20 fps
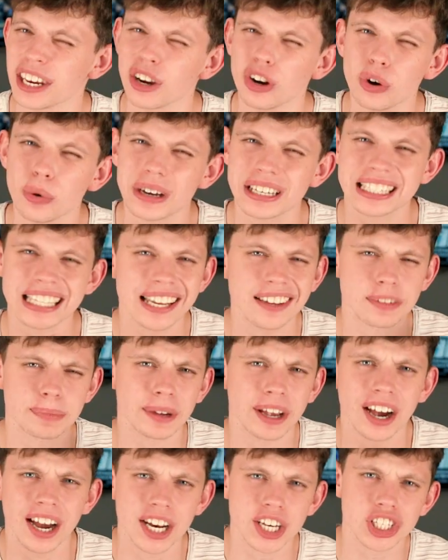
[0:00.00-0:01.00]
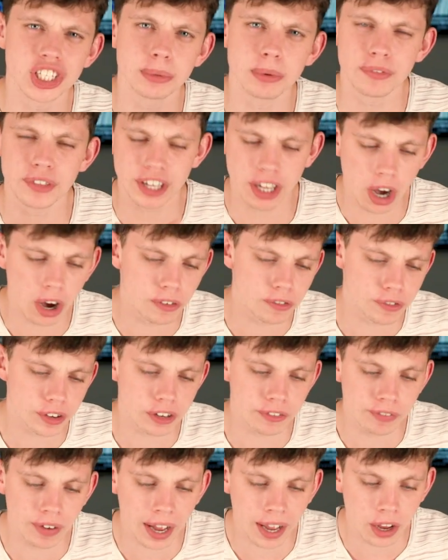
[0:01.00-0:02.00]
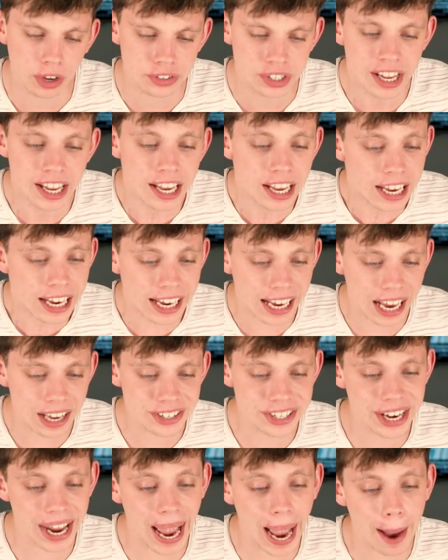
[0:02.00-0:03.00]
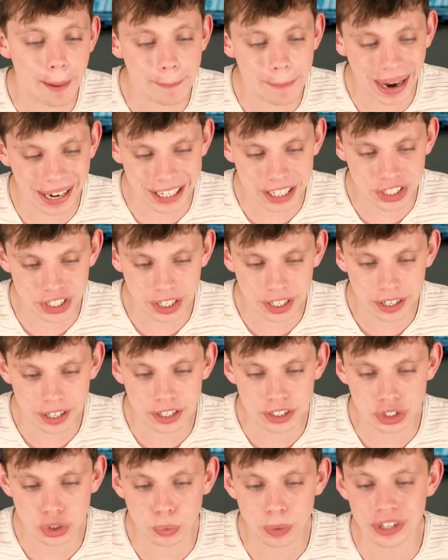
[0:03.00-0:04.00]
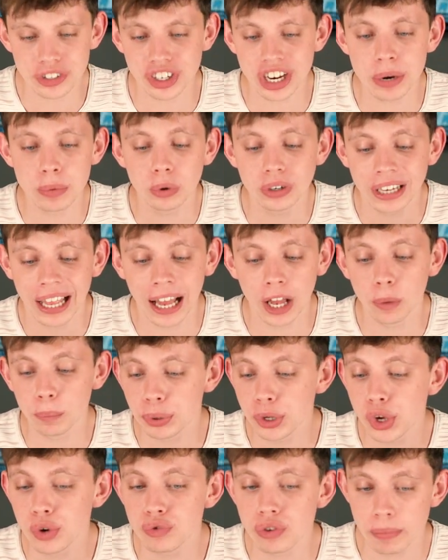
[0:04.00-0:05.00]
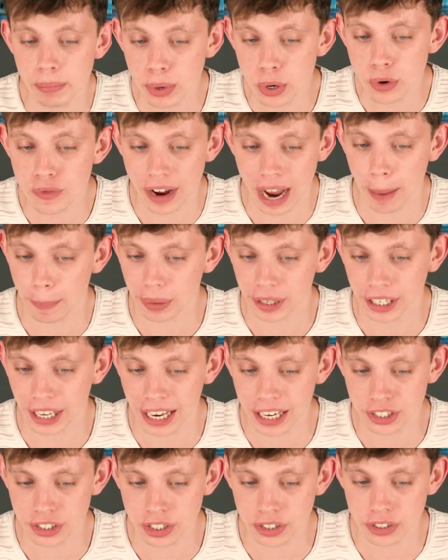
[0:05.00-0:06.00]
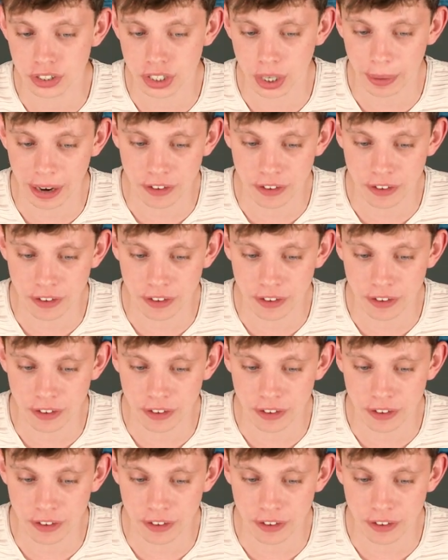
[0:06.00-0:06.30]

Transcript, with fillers: and it always leaves behind some of the config files. It has an app manager as to which it will help you remove applications. So